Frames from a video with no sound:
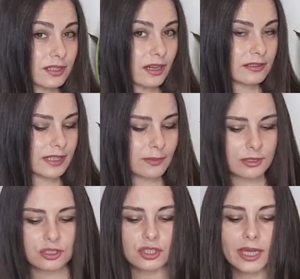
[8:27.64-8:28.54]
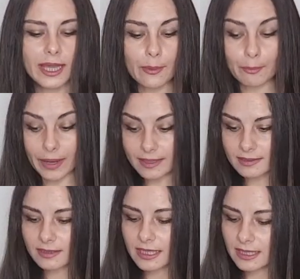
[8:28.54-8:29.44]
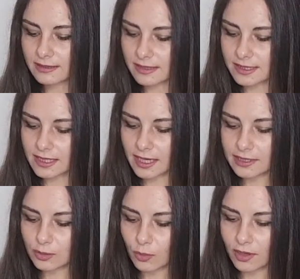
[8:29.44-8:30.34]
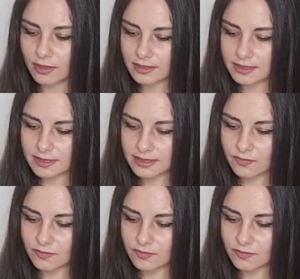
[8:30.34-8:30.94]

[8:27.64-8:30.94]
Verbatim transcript: got damaged. But these tiny ones, these